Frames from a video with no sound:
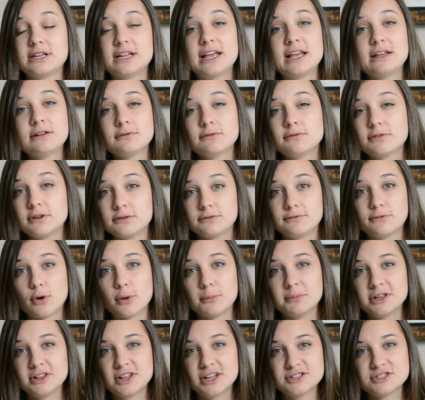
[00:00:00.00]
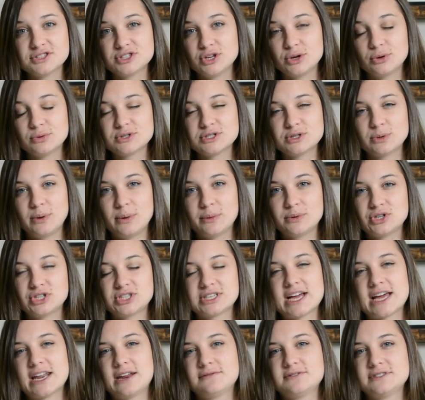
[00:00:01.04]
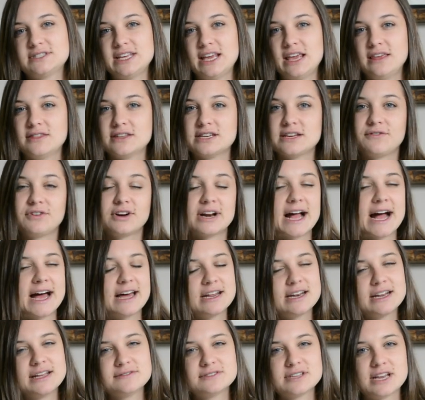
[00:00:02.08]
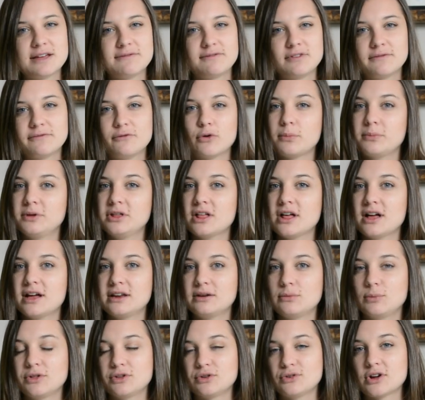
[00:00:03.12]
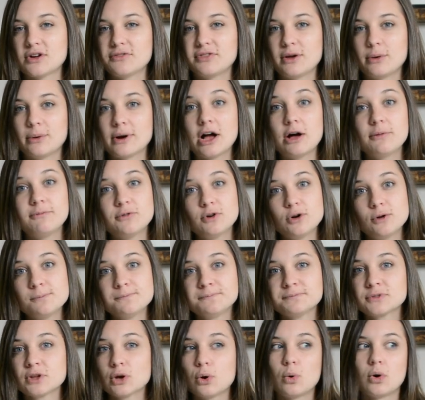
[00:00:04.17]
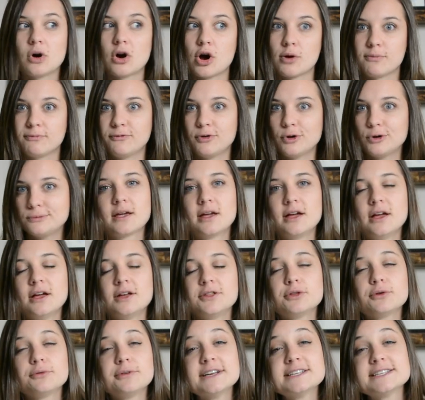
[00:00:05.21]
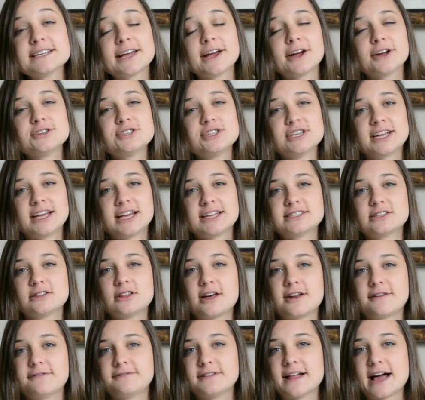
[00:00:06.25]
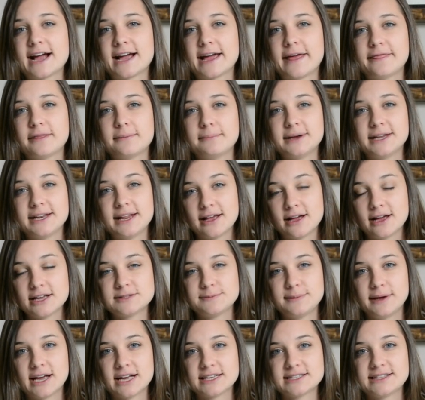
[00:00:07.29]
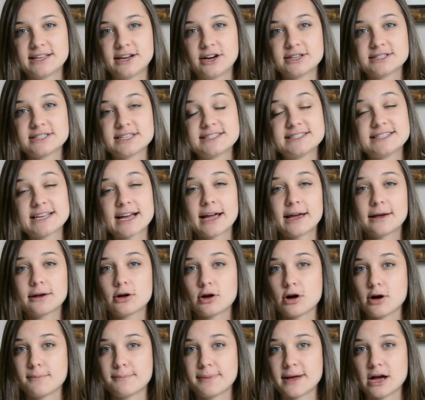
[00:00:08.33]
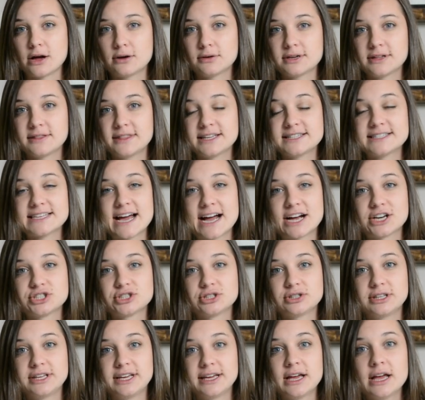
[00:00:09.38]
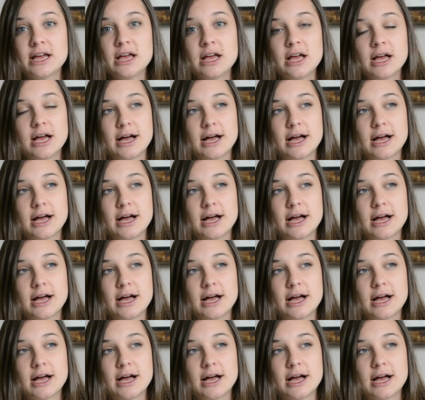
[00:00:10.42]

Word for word: in infant formula too. So we were just kind of seeing the different additives in infant formula and whether or not they were helpful or harmful. The reason carrageenan gets a lot of flack in the media is because there is a second compound that's actually